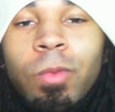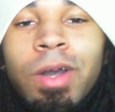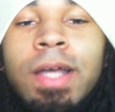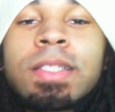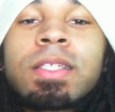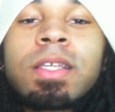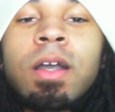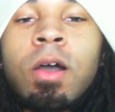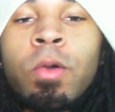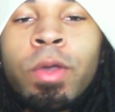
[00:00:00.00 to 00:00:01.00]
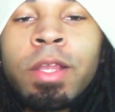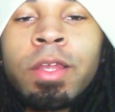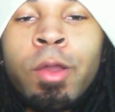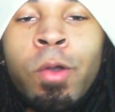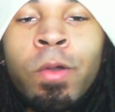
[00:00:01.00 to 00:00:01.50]
What's
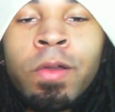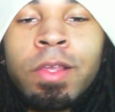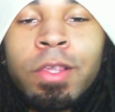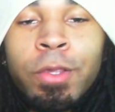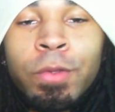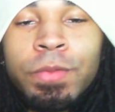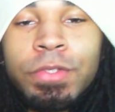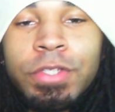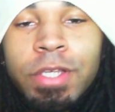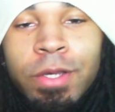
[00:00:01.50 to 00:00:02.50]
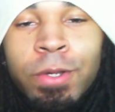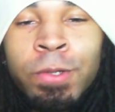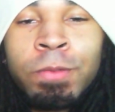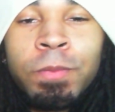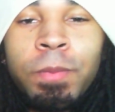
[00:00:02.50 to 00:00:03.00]
going on, YouTube?
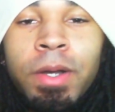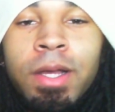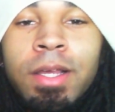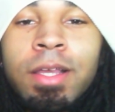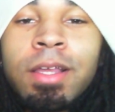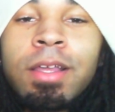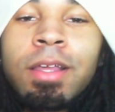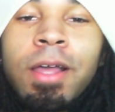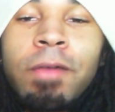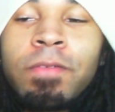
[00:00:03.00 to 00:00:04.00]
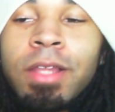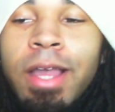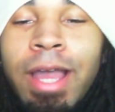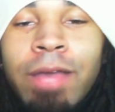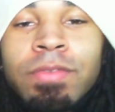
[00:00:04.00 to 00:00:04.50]
I feel
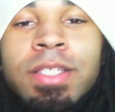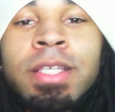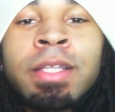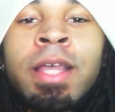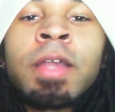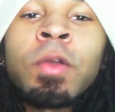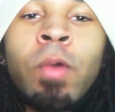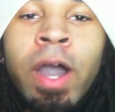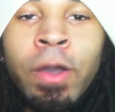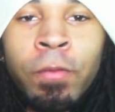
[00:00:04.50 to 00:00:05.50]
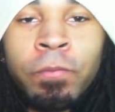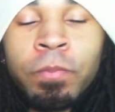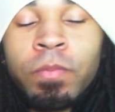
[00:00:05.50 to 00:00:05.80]
like I haven't said that in a while.